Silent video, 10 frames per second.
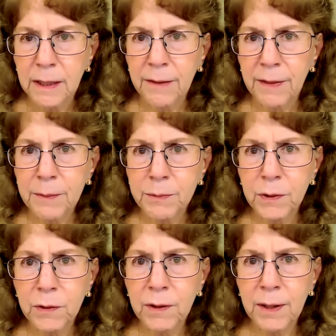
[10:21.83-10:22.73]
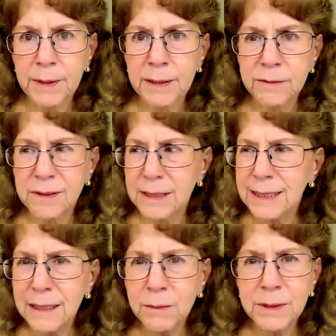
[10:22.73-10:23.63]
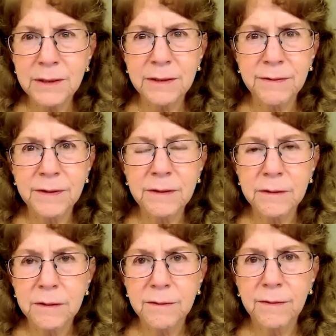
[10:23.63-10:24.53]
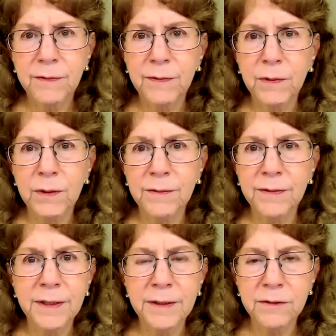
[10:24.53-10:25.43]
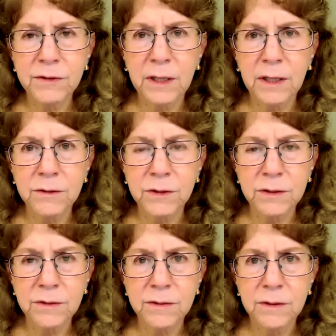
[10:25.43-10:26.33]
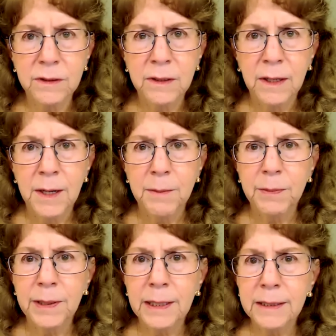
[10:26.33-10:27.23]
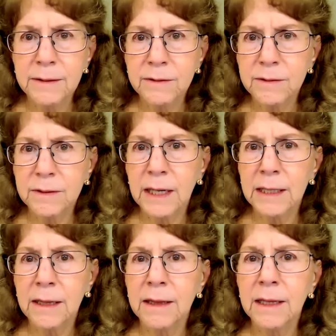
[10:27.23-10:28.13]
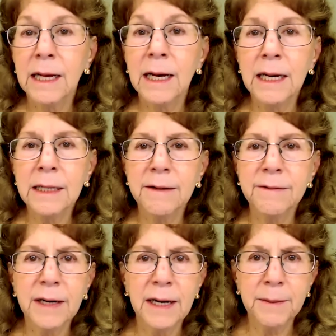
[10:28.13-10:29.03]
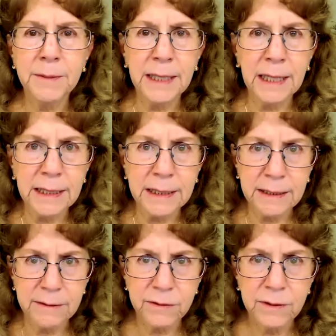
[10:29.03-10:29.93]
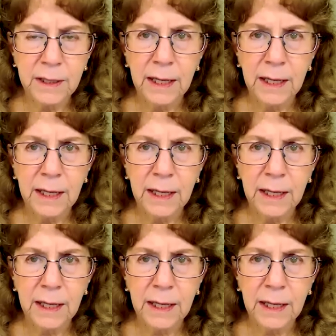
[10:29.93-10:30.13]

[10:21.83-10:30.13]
And that programming is a little bit different for various cultures, but it's got a lot of commonalities.